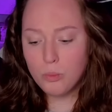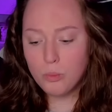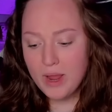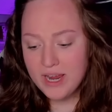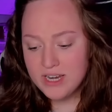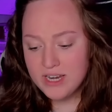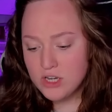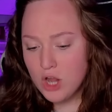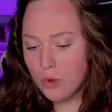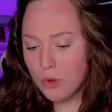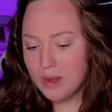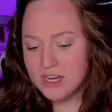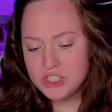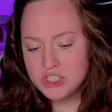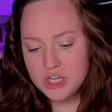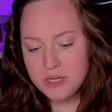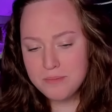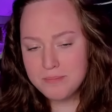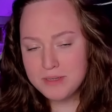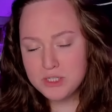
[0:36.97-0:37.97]
Wait, no, I
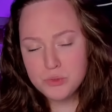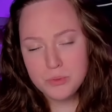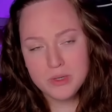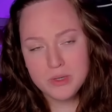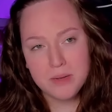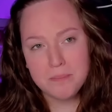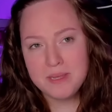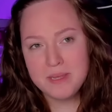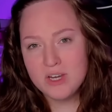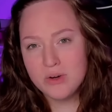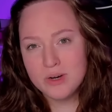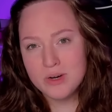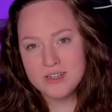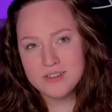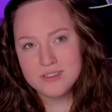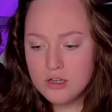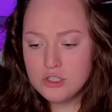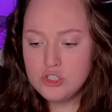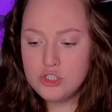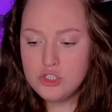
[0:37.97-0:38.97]
shouldn't be doing
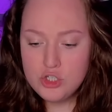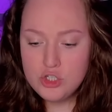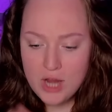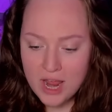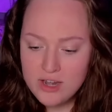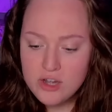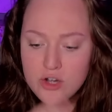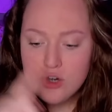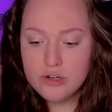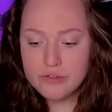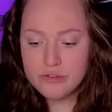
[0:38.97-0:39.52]
appearance. Gender